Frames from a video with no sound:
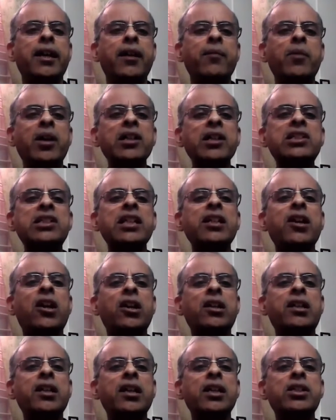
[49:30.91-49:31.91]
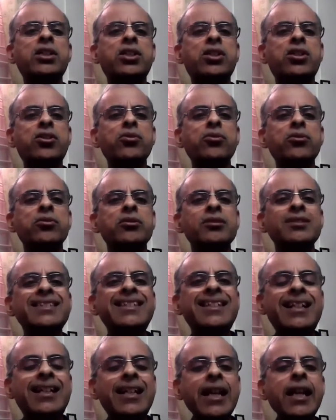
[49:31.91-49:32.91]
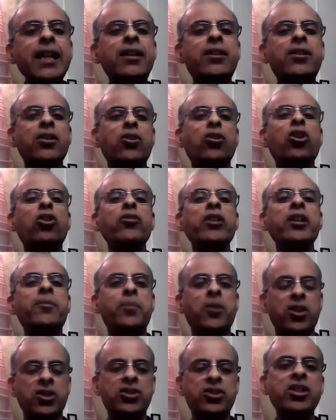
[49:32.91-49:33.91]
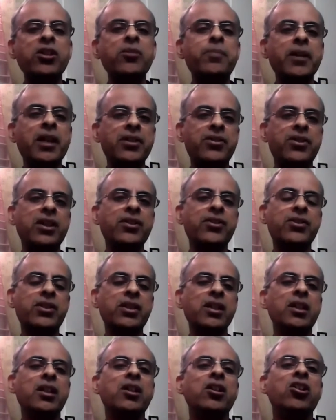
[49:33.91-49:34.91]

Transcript: amongst the doctors to treat COVID positive patients,